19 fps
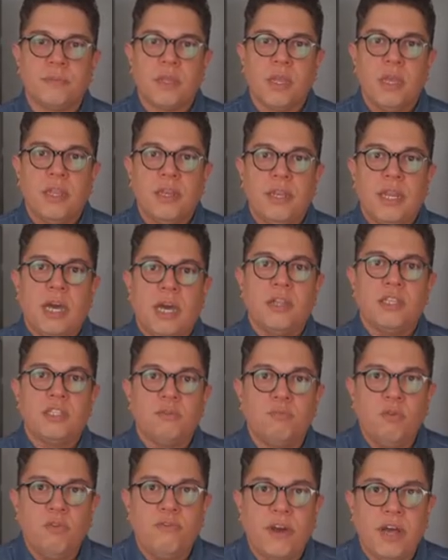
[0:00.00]
Now let's
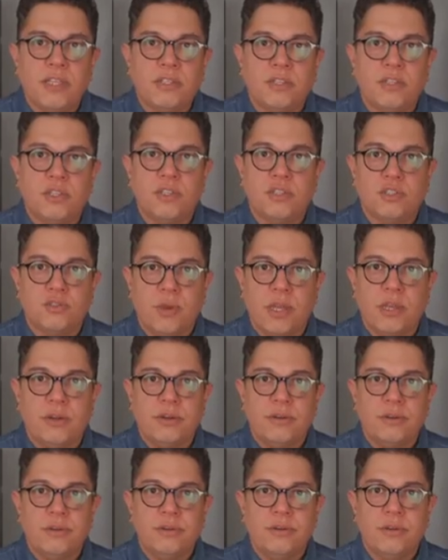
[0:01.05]
move on to the strainer.
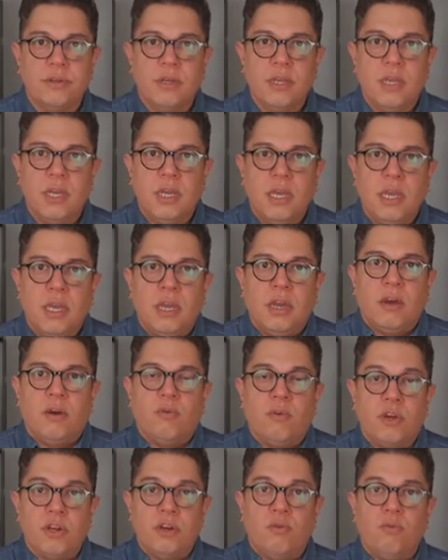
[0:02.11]
We're
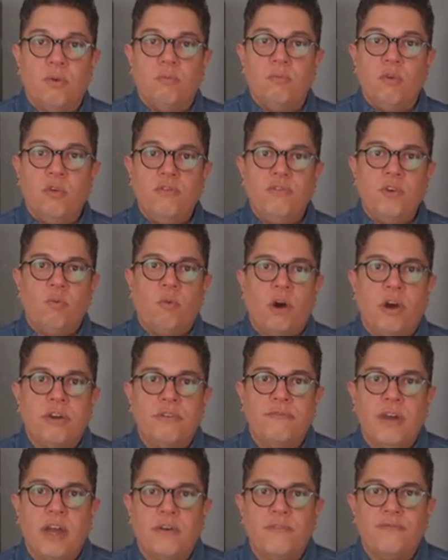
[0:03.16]
going to remove the water
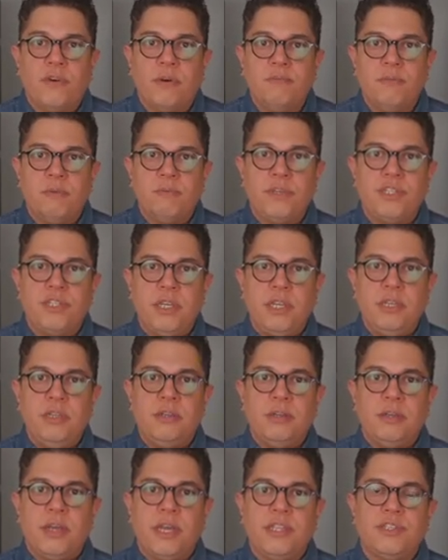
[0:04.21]
valve from the machine
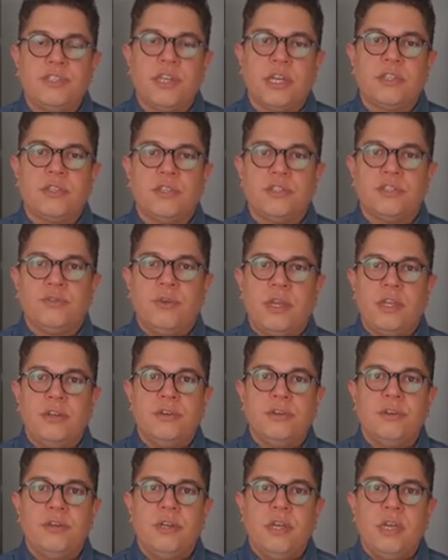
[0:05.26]
and check the strainer.
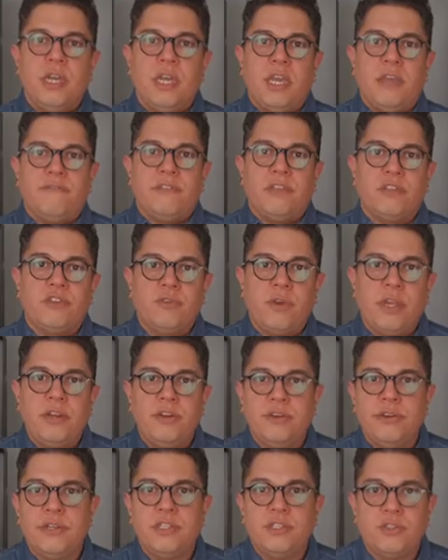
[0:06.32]
If the strainer
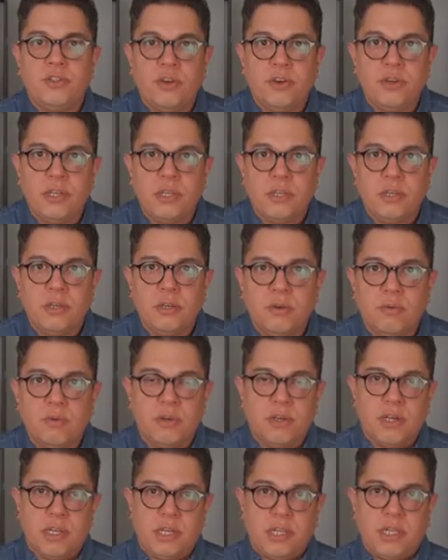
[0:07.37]
is dirty, we're
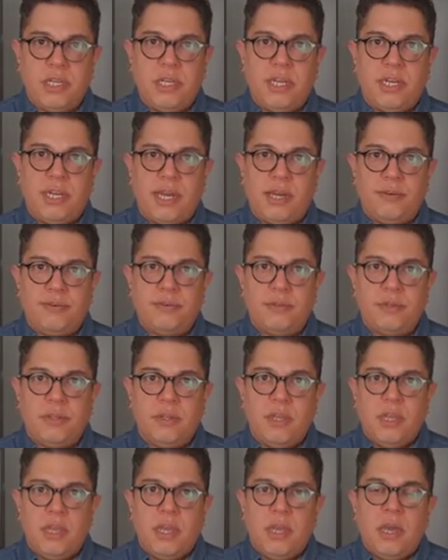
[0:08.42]
going to clean it out.
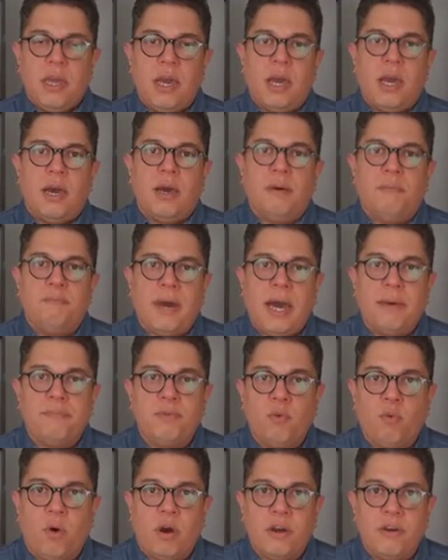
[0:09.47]
Pop the
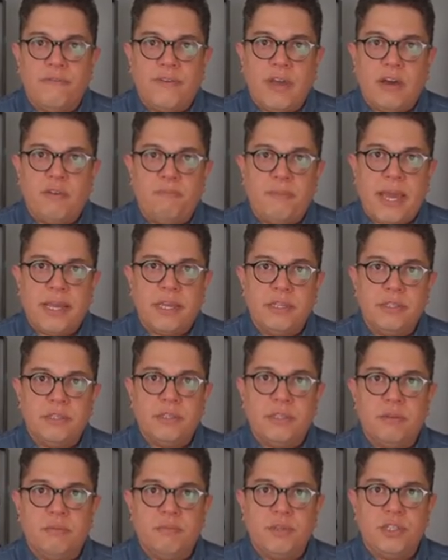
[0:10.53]
water valve back into
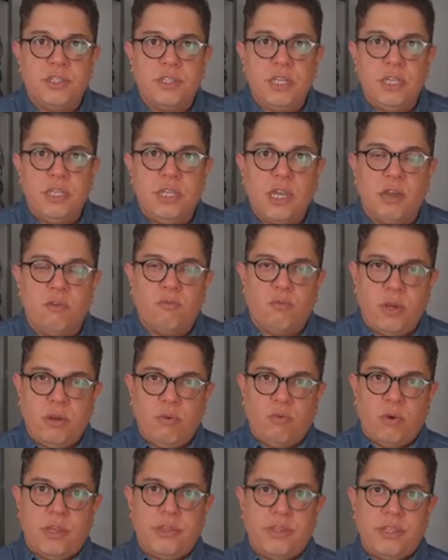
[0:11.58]
the machine and
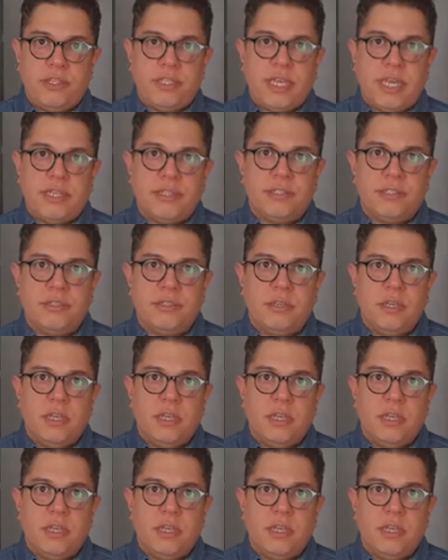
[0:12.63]
rerun the test.